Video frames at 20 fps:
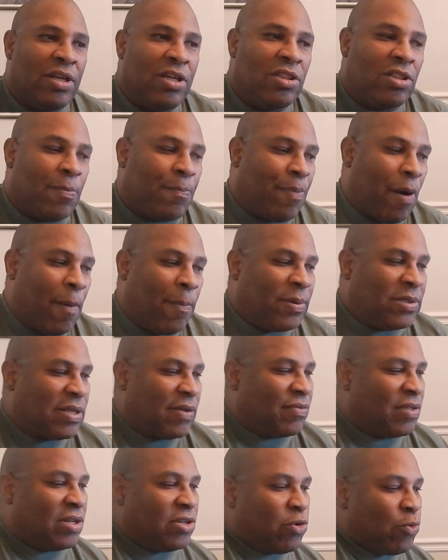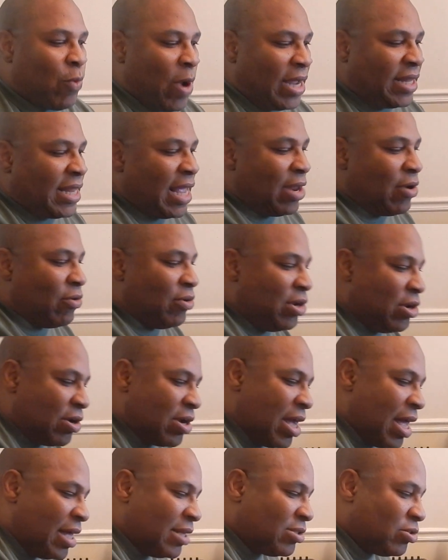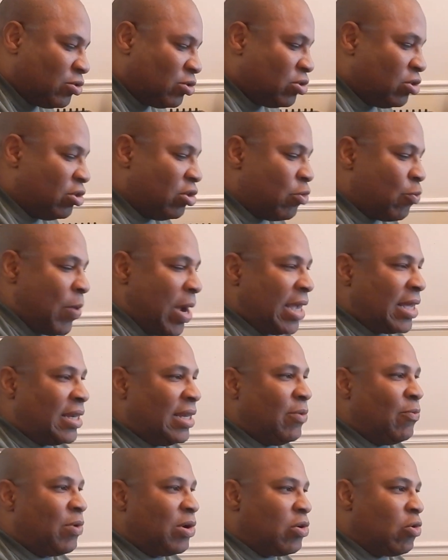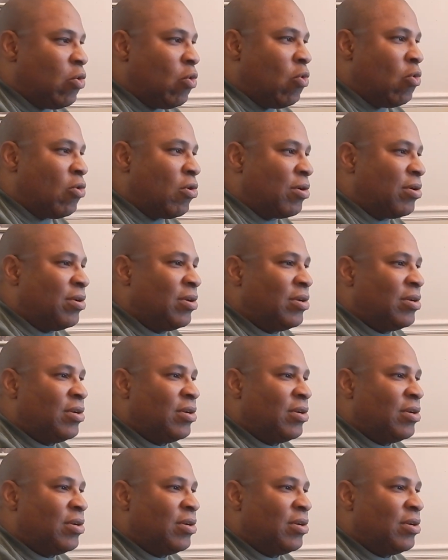the purpose of the direct out on your console is to directly record